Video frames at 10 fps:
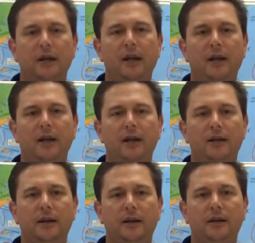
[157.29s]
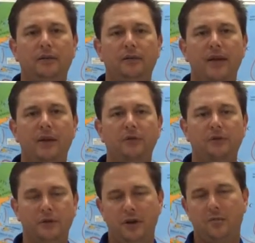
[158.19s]
and that
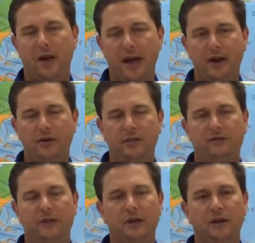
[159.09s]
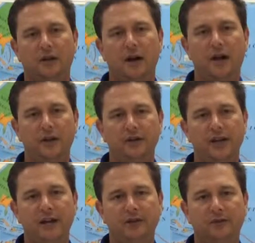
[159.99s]
was their pattern of
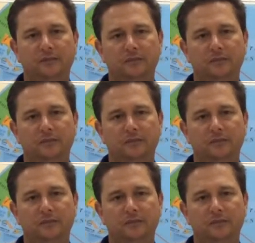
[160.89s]
colonization.